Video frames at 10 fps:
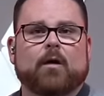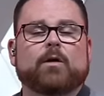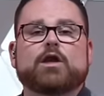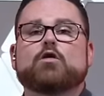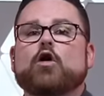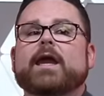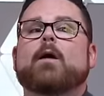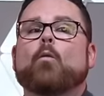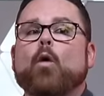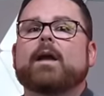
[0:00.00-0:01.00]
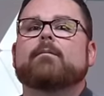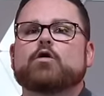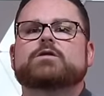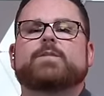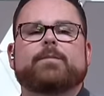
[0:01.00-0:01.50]
When you look at what
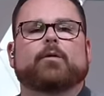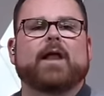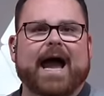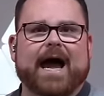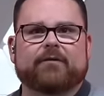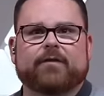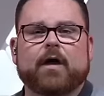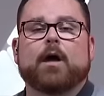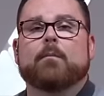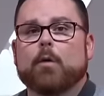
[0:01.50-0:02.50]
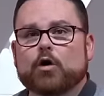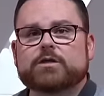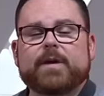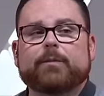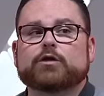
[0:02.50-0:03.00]
most people have, most
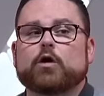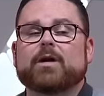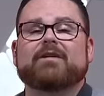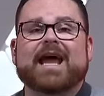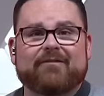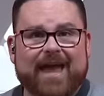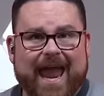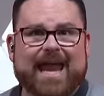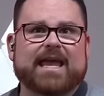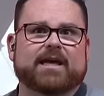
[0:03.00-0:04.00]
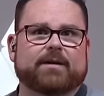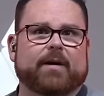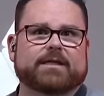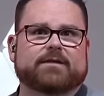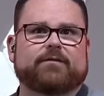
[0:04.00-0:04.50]
people don't even have 8
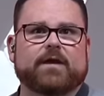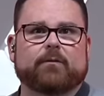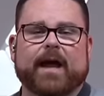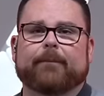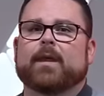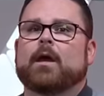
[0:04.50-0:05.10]
gigabytes of VRAM.